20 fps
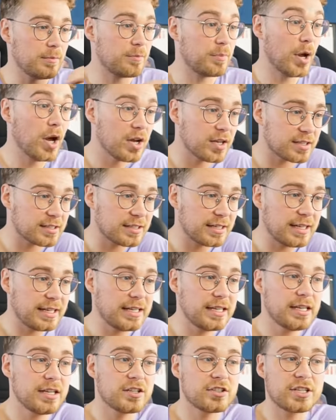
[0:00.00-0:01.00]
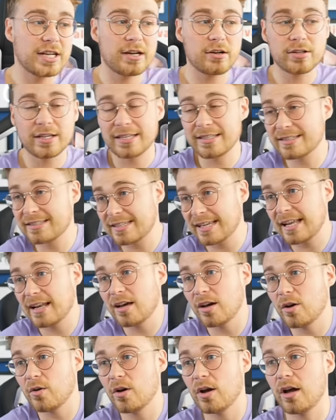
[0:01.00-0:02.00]
Personally, João
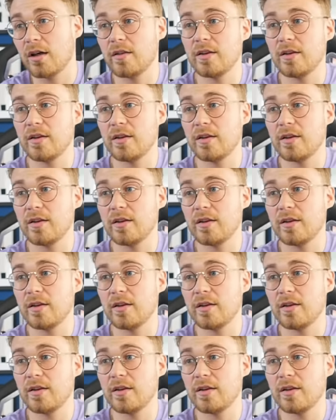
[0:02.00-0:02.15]
Cancelo,